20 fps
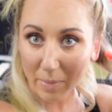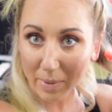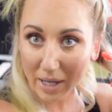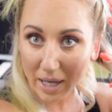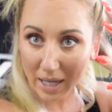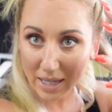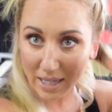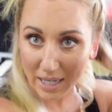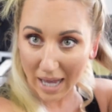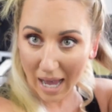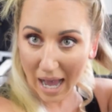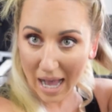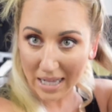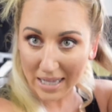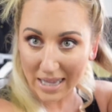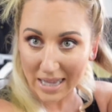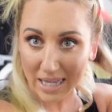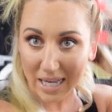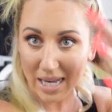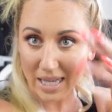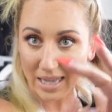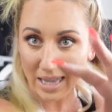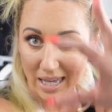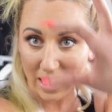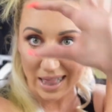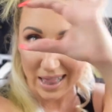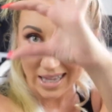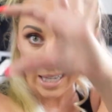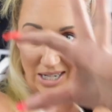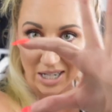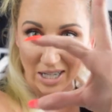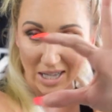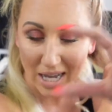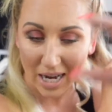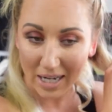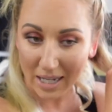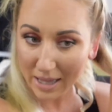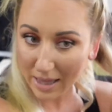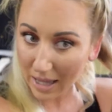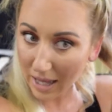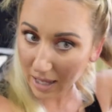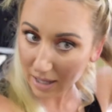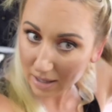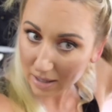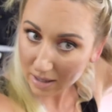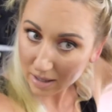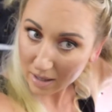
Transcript: because I can't see. It's like a little tiny thing.